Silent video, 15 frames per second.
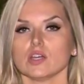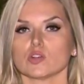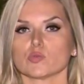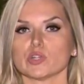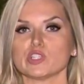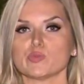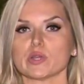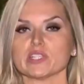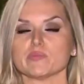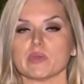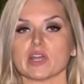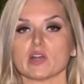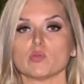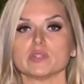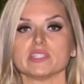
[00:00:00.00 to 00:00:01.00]
Ridgway's
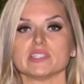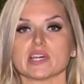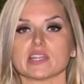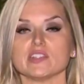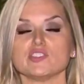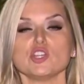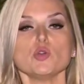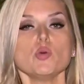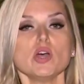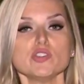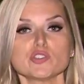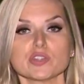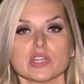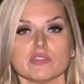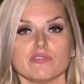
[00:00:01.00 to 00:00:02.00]
bail was set at two
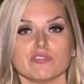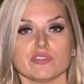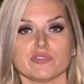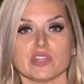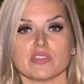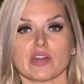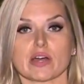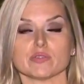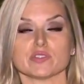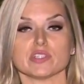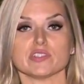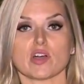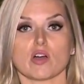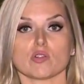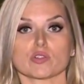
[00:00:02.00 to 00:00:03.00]
hundred fifty thousand
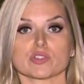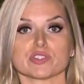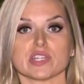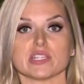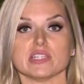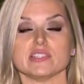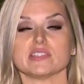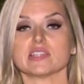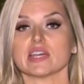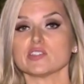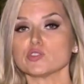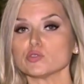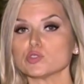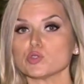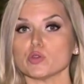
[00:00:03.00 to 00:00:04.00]
dollars and he's
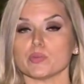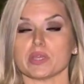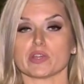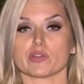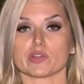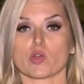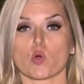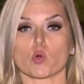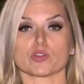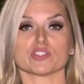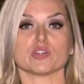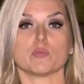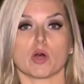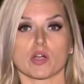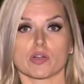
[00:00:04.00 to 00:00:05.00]
scheduled to appear in court
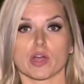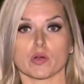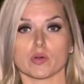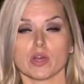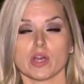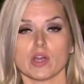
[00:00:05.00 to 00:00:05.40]
tomorrow.